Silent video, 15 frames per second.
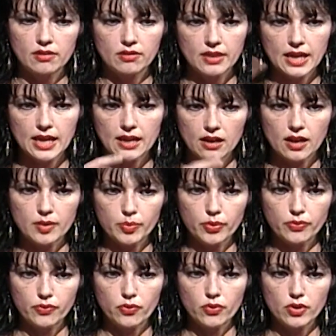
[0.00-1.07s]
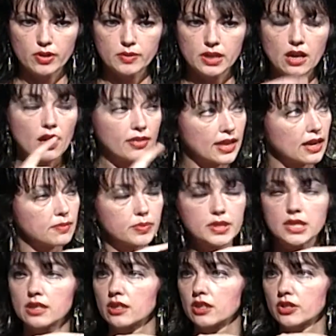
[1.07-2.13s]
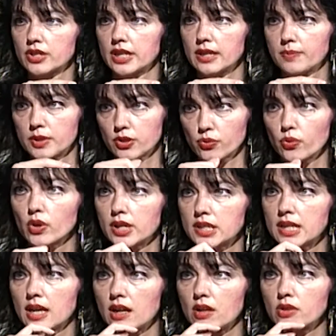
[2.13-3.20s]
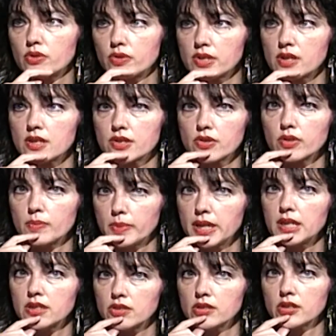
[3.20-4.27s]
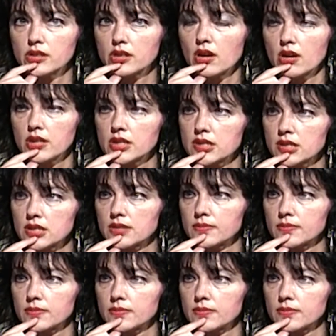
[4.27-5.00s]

that I performed on that particular tape, it's Roy Dowell, who is uh -huh. also a painter, artist. Uh hmm.